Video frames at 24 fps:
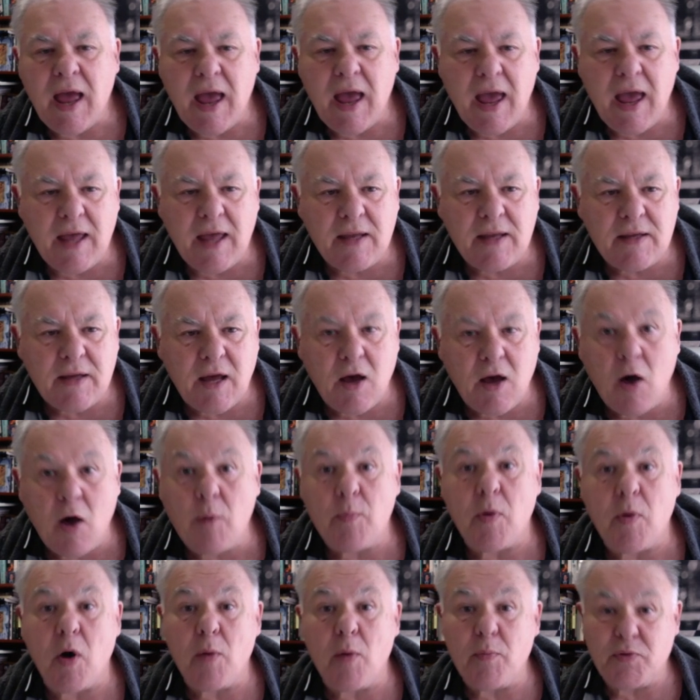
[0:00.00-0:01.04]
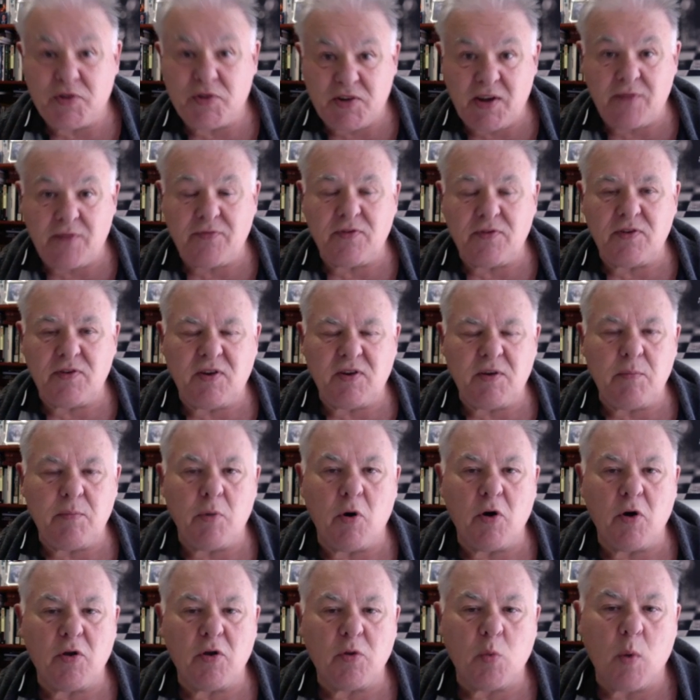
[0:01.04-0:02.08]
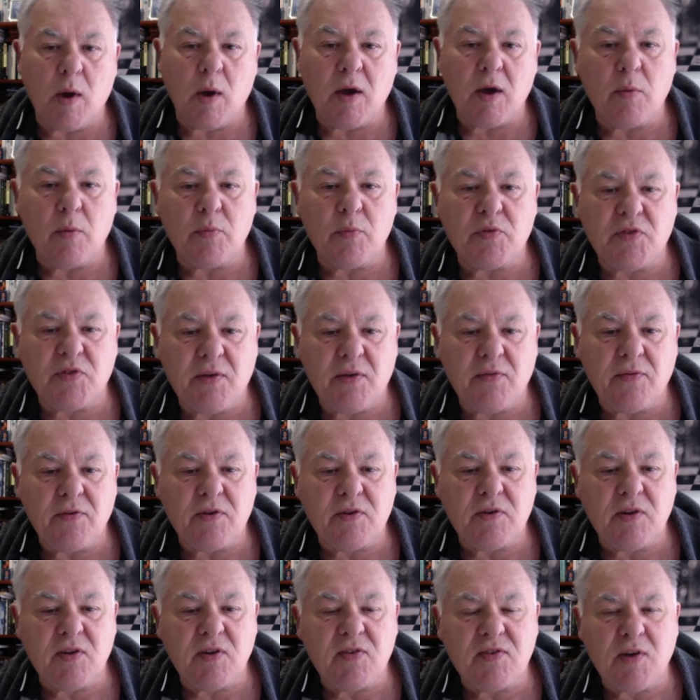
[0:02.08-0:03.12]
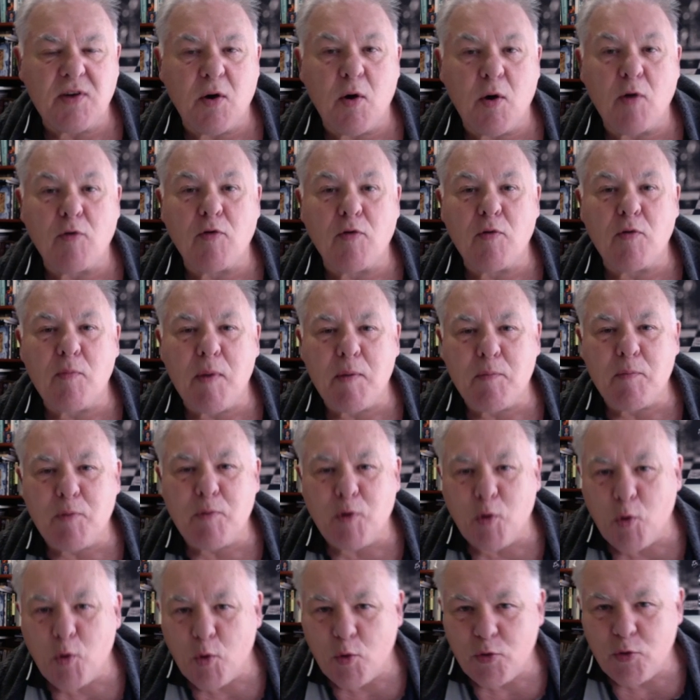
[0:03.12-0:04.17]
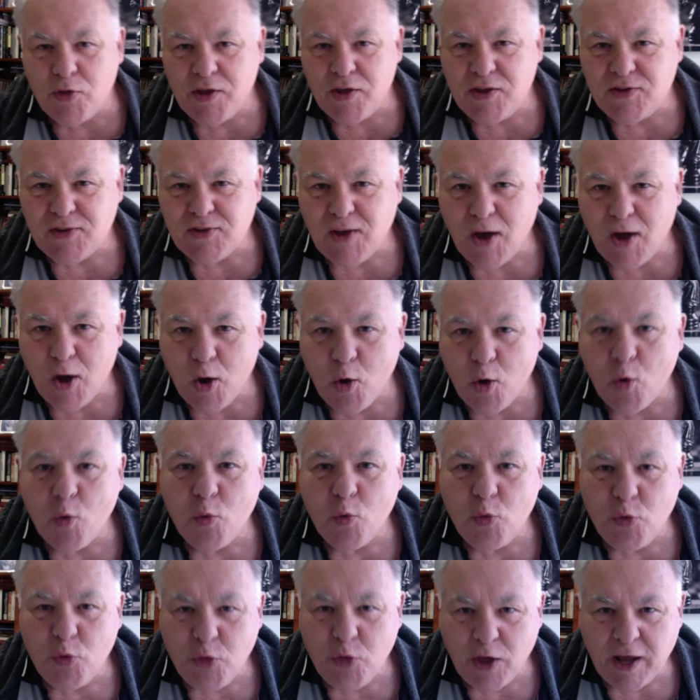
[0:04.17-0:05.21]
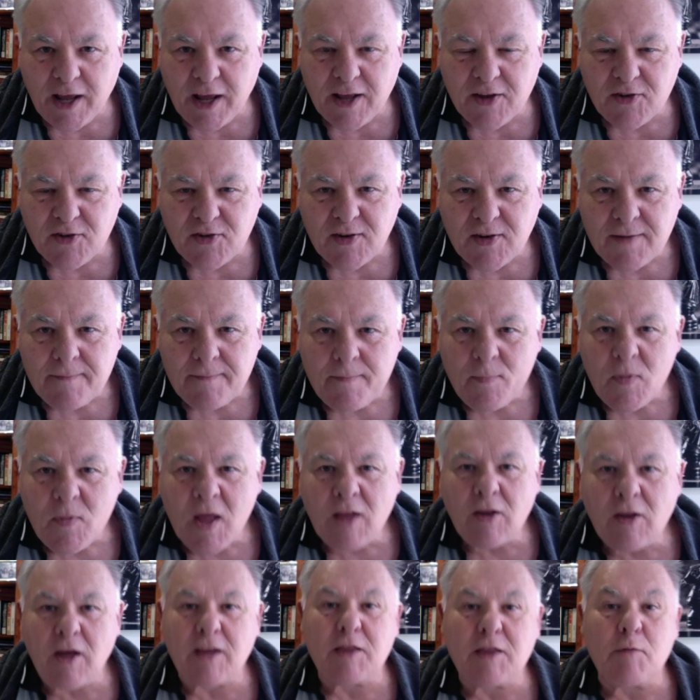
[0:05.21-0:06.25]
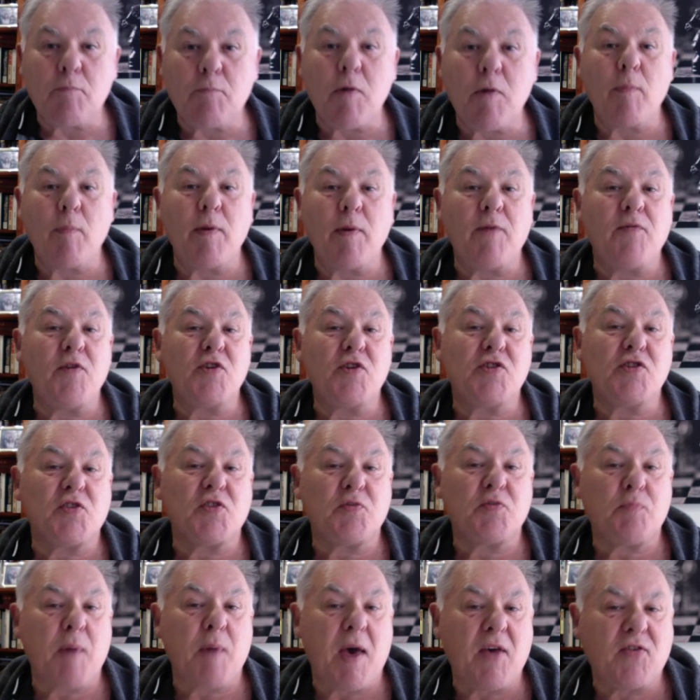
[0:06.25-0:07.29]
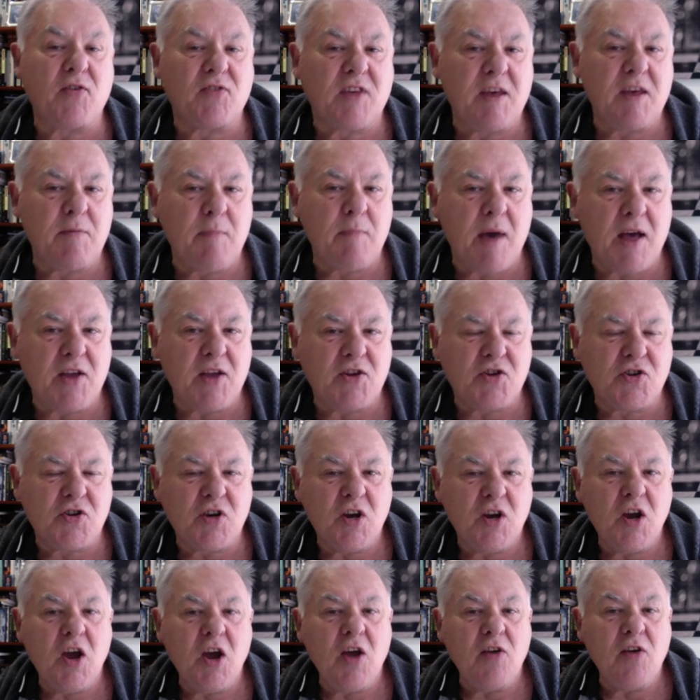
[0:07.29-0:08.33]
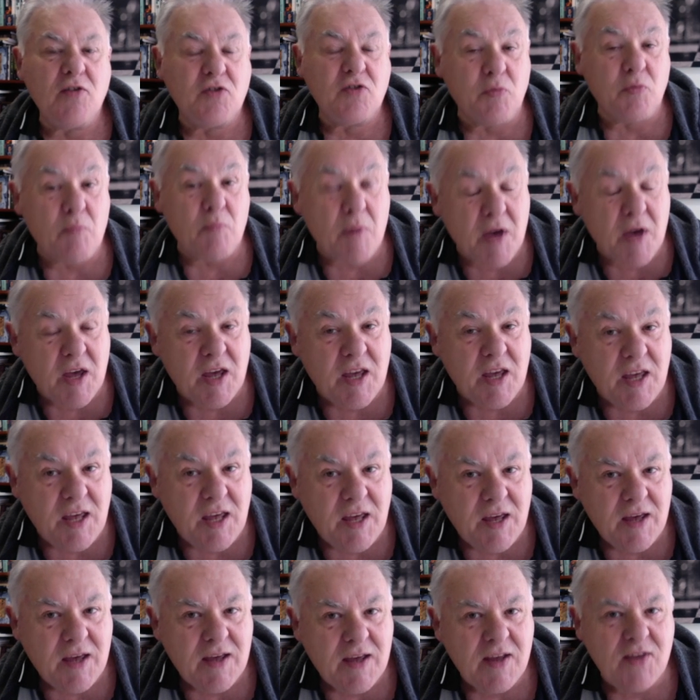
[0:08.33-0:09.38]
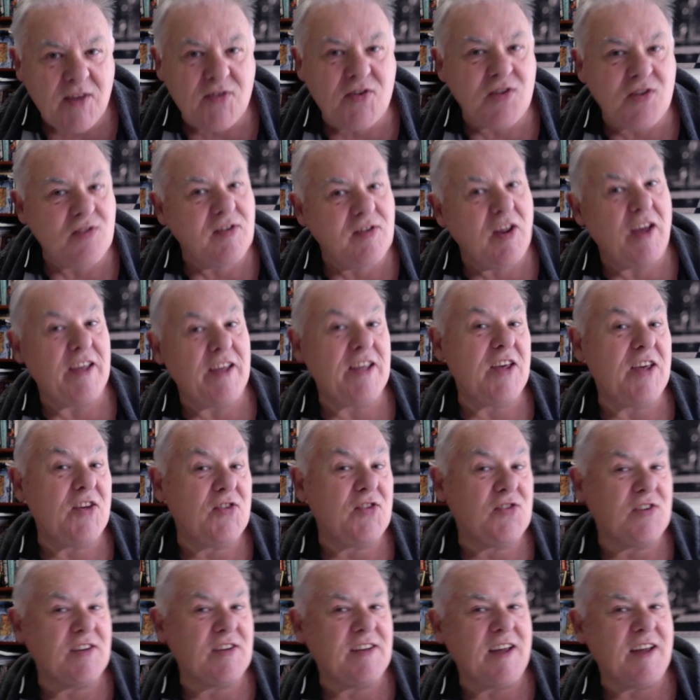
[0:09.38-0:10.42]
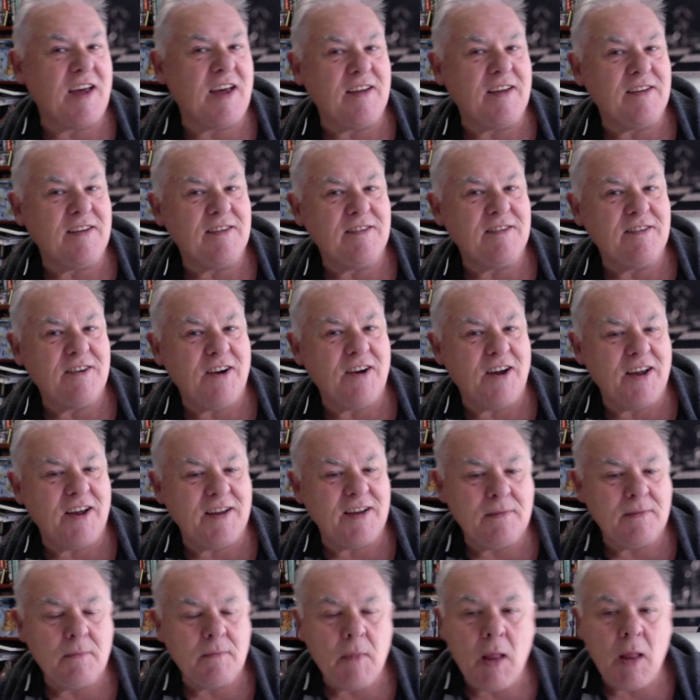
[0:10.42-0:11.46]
And I'm 70, by the way. I'm 70, so I remember all these old things, like the Bobby Fischer-Spassky match. To me, is just like yesterday, right?